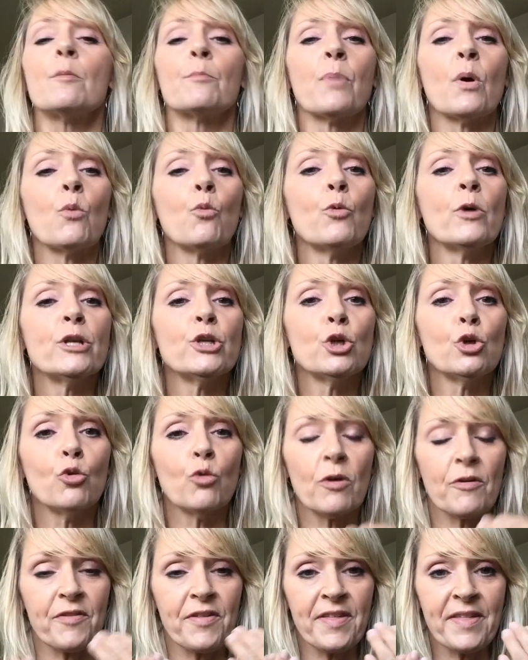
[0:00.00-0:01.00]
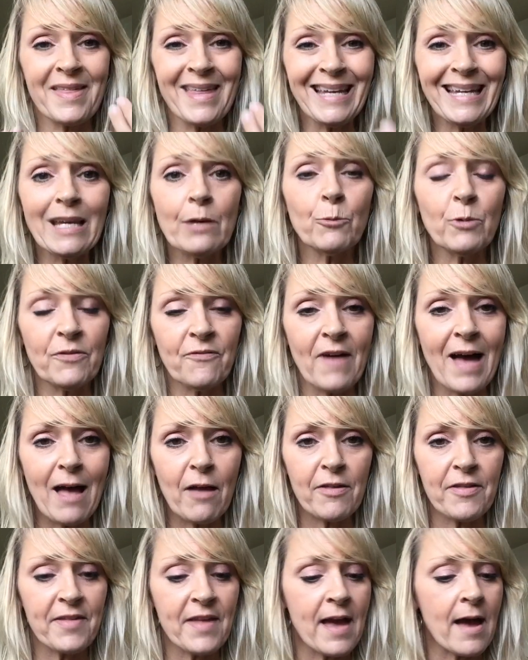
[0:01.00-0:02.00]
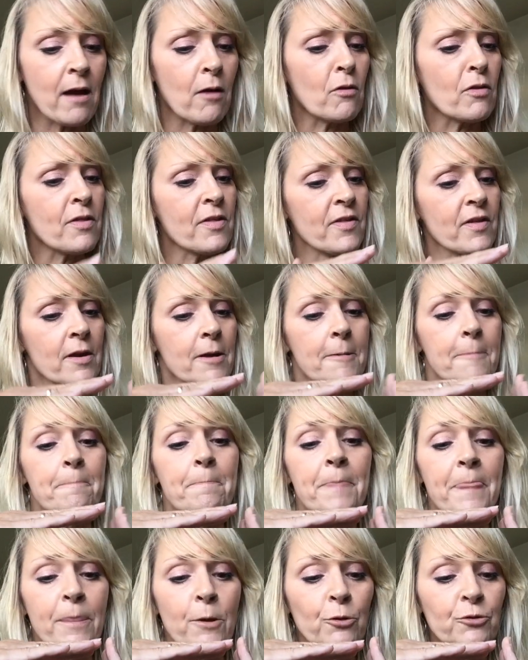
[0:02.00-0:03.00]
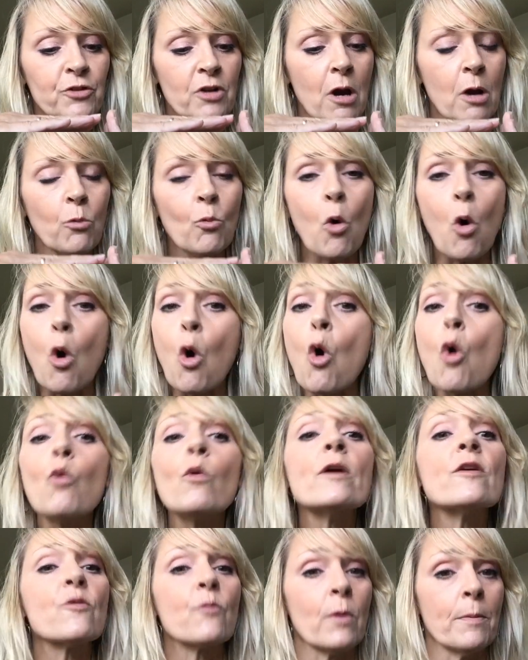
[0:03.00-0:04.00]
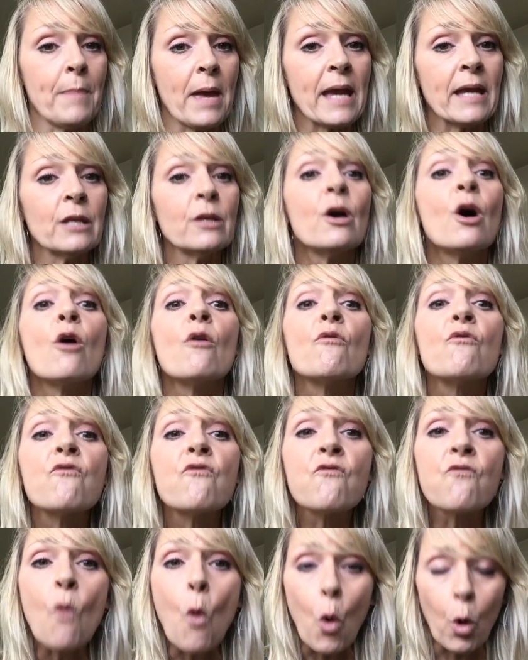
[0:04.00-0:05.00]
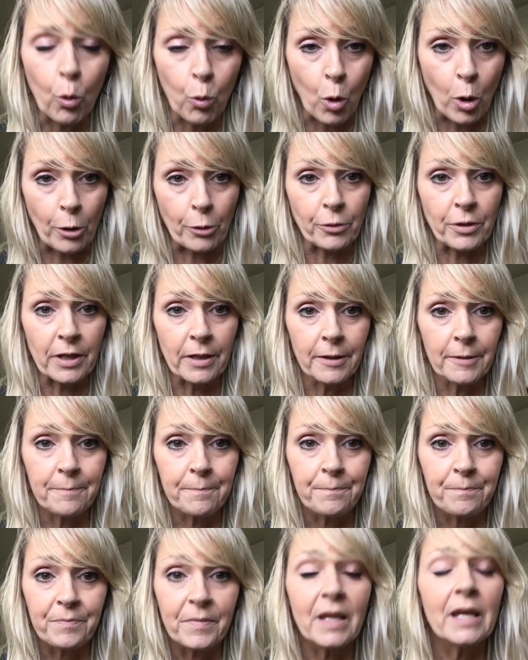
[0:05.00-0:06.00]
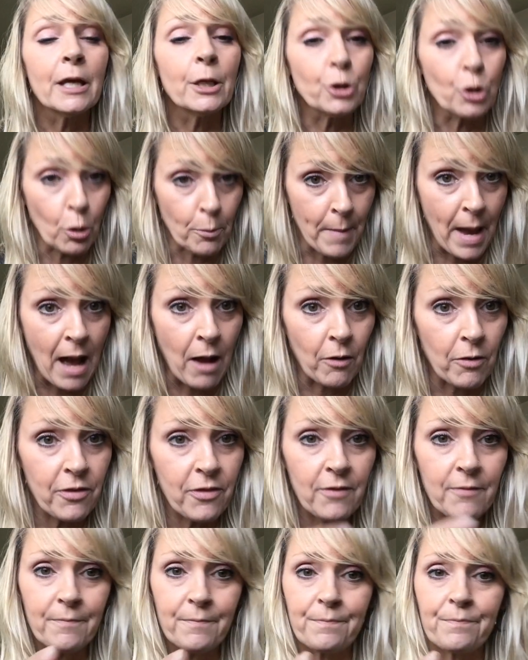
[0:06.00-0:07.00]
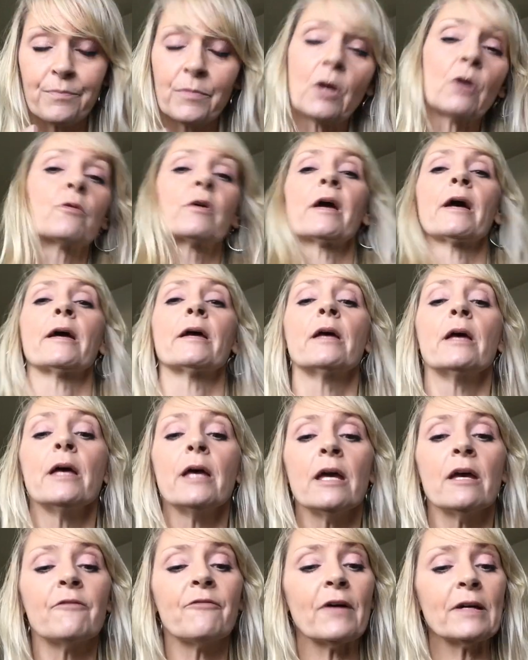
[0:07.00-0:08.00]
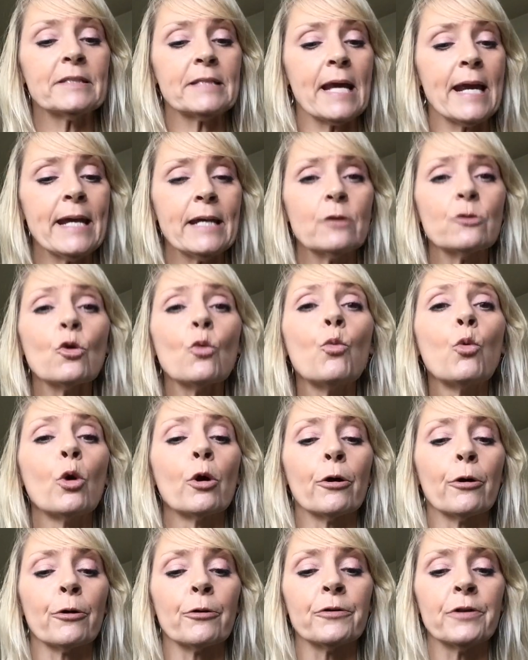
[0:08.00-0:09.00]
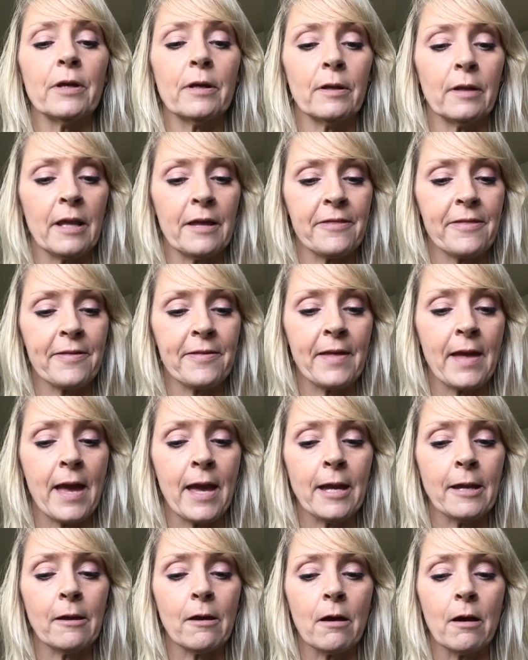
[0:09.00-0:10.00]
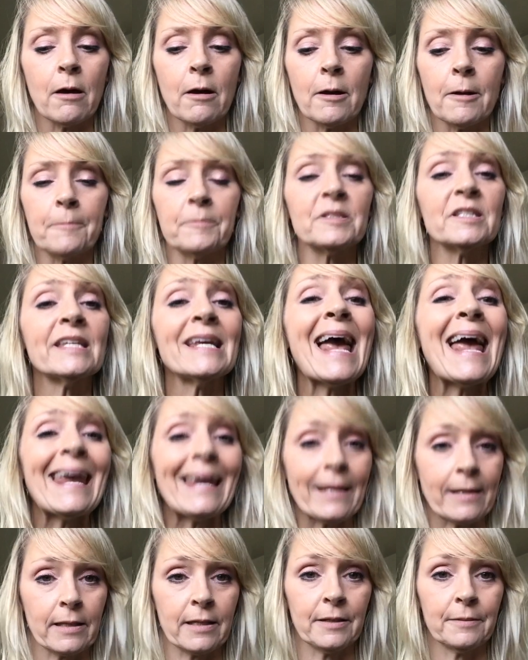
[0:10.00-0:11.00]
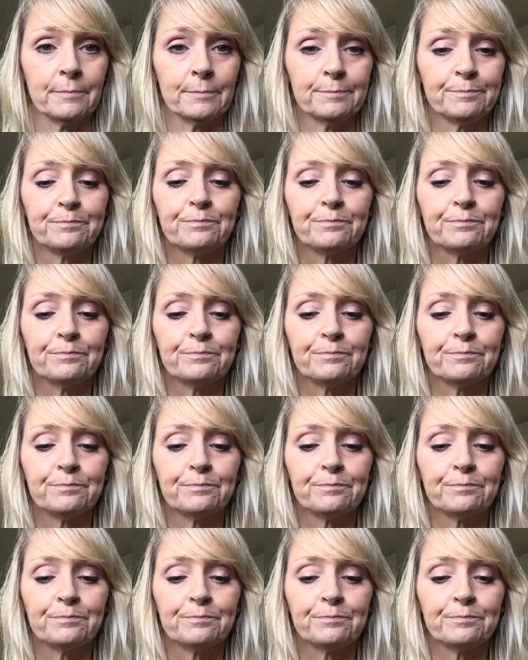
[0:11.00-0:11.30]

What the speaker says: But when you are singing with vowel sounds, your tongue will always remain forward in your mouth, okay? If I take the word, let's say, take,